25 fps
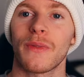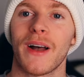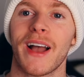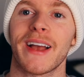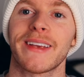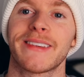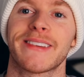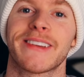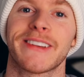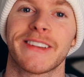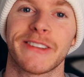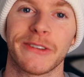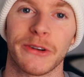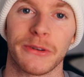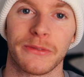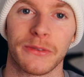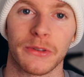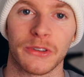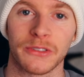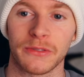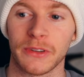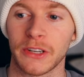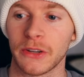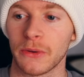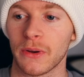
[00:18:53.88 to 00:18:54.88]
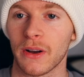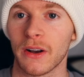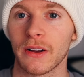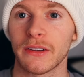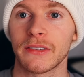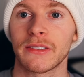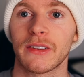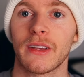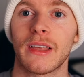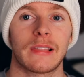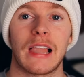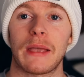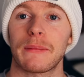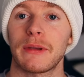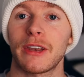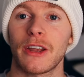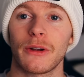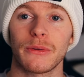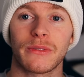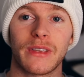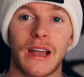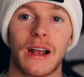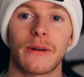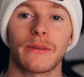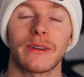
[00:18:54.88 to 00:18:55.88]
that is going to do it for this video, guys. Let me
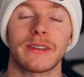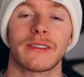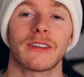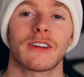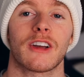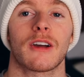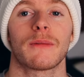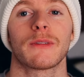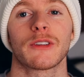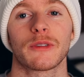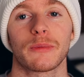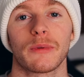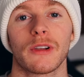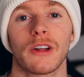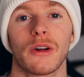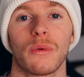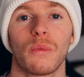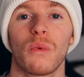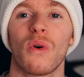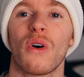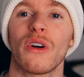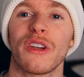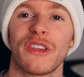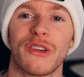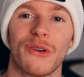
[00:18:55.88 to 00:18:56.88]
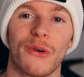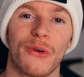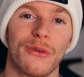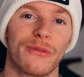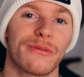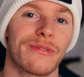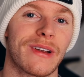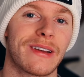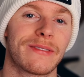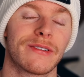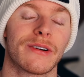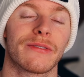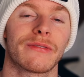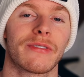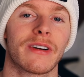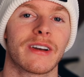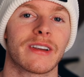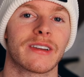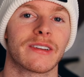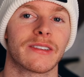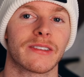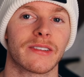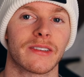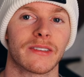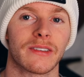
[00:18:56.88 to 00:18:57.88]
know down in the comments below what your favorite
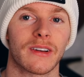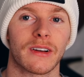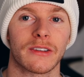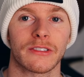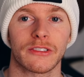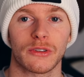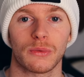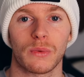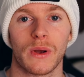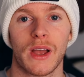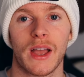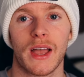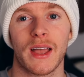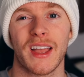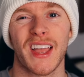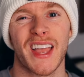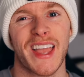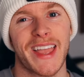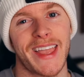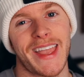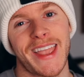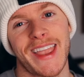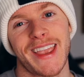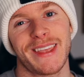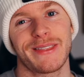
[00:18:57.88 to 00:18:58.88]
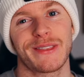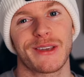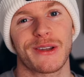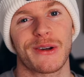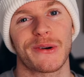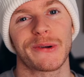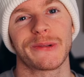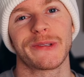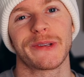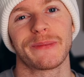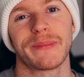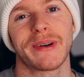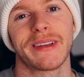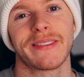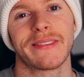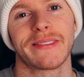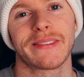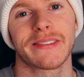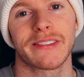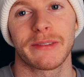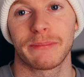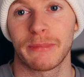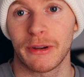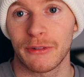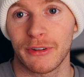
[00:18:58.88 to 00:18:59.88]
fragrances are to wear in the colder
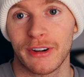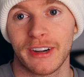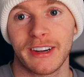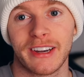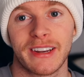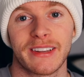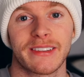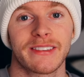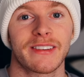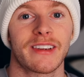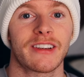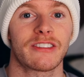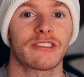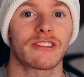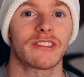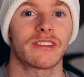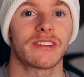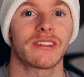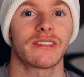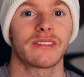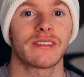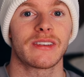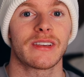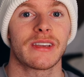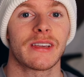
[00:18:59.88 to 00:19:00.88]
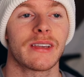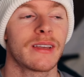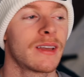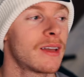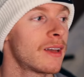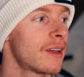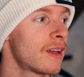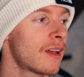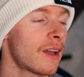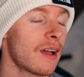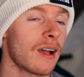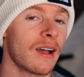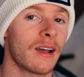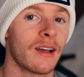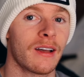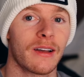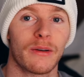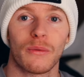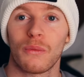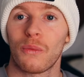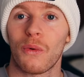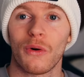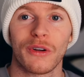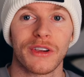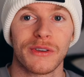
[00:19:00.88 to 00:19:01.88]
months. be really interesting to see uh,
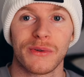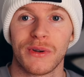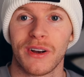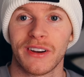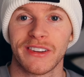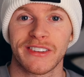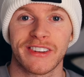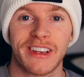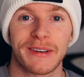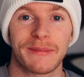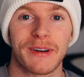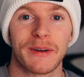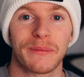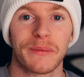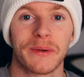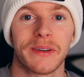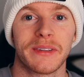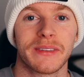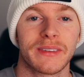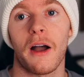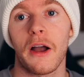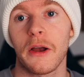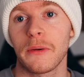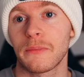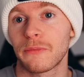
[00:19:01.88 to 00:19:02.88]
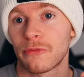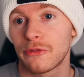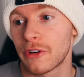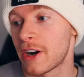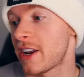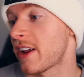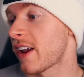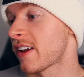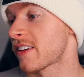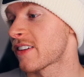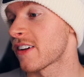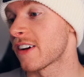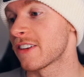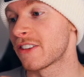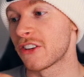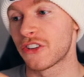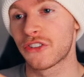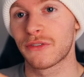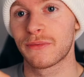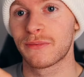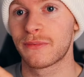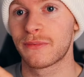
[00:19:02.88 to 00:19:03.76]
what you guys come up with. I'm really excited to,